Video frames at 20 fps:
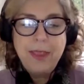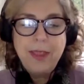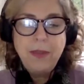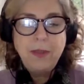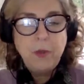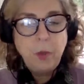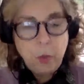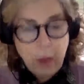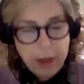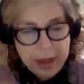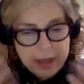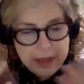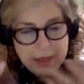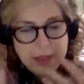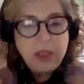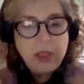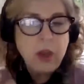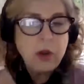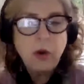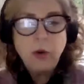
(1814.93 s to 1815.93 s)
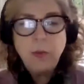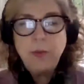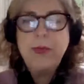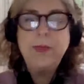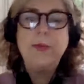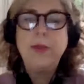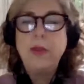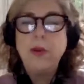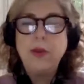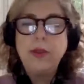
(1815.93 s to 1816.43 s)
The way the younger
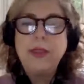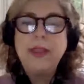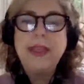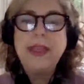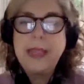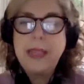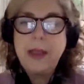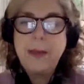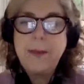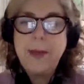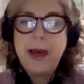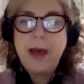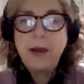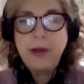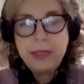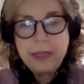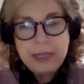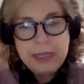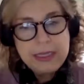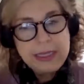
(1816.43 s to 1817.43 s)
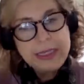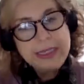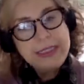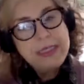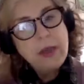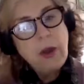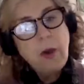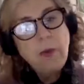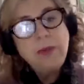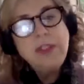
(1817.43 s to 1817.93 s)
people are thinking about it. It
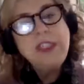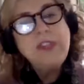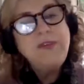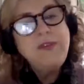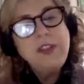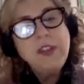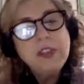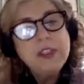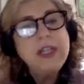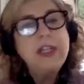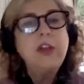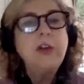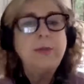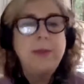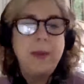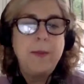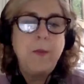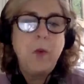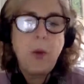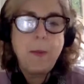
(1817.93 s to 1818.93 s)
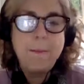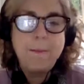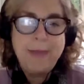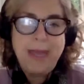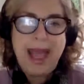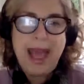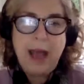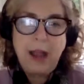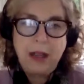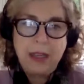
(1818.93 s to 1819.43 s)
almost feels a little bit more
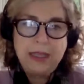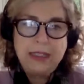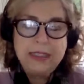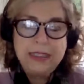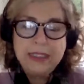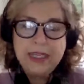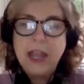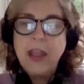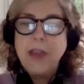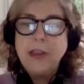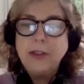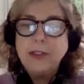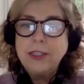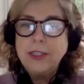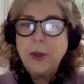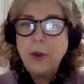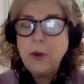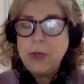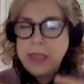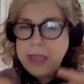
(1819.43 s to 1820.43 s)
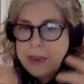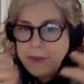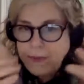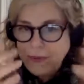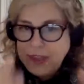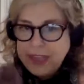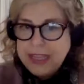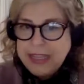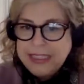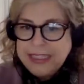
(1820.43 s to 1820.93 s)
balanced. So if the
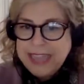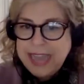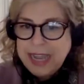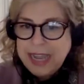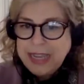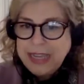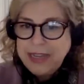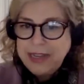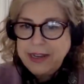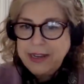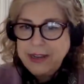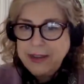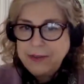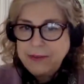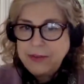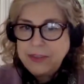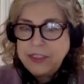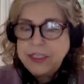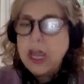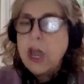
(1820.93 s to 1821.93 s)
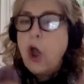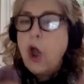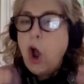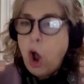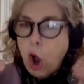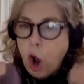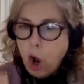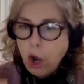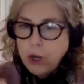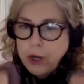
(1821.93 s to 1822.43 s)
executives
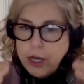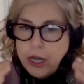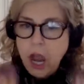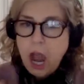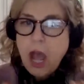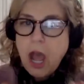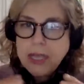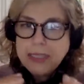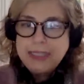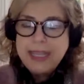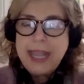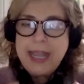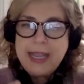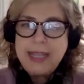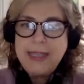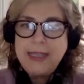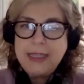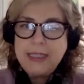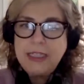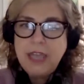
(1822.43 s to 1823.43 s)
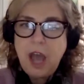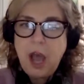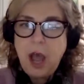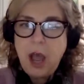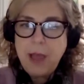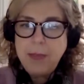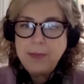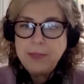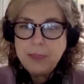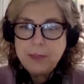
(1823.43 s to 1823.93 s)
are not taking the
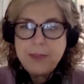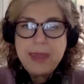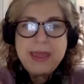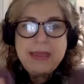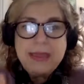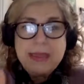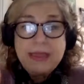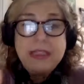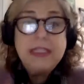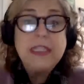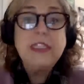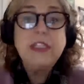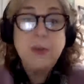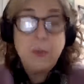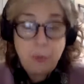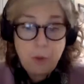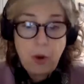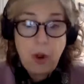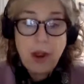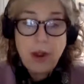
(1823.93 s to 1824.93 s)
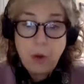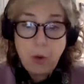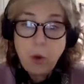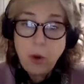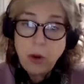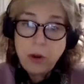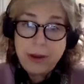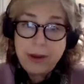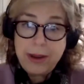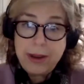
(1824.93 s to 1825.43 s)
time to make these things a
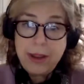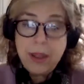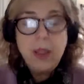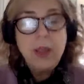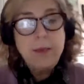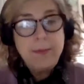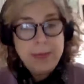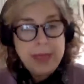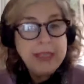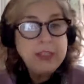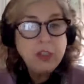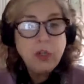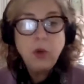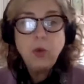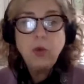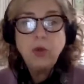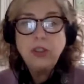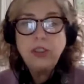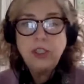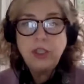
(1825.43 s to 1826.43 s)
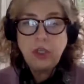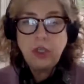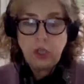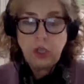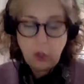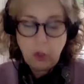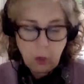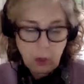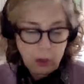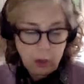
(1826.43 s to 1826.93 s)
priority, make sure we're
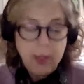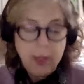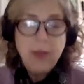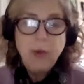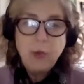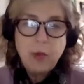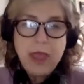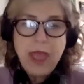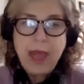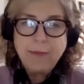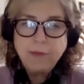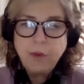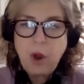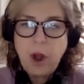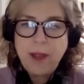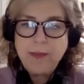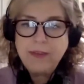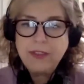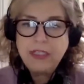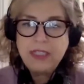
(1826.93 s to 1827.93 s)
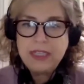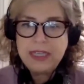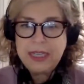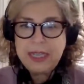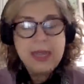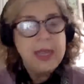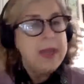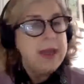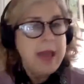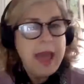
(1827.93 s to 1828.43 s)
secure, we have privacy,
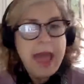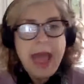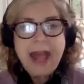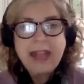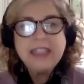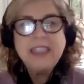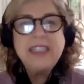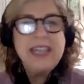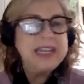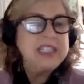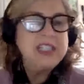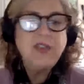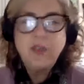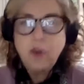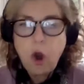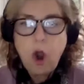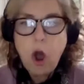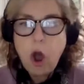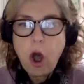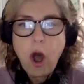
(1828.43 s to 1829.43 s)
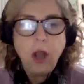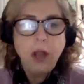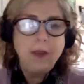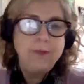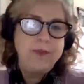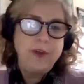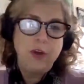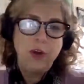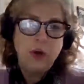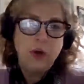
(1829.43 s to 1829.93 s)
access for all of
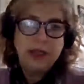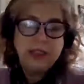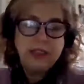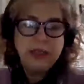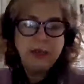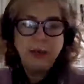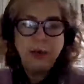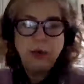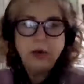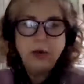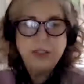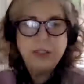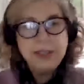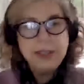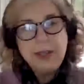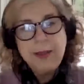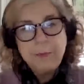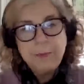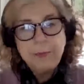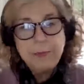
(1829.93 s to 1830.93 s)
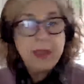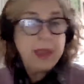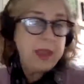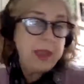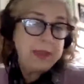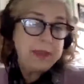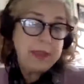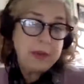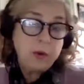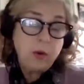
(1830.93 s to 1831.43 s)
your customers,
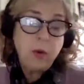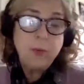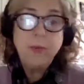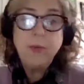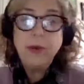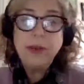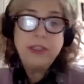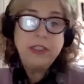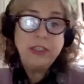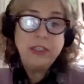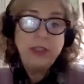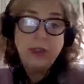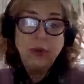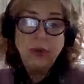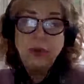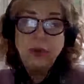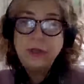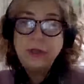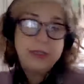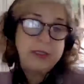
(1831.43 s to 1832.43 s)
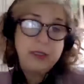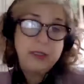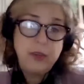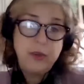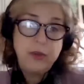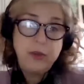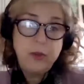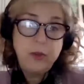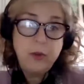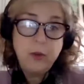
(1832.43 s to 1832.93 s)
the corporation loses. Don't
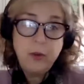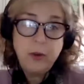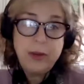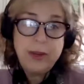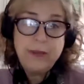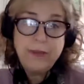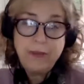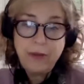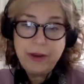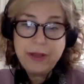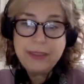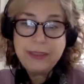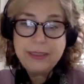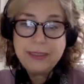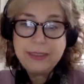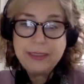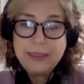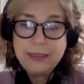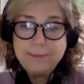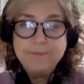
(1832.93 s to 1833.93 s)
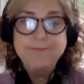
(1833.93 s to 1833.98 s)
you agree, Frances?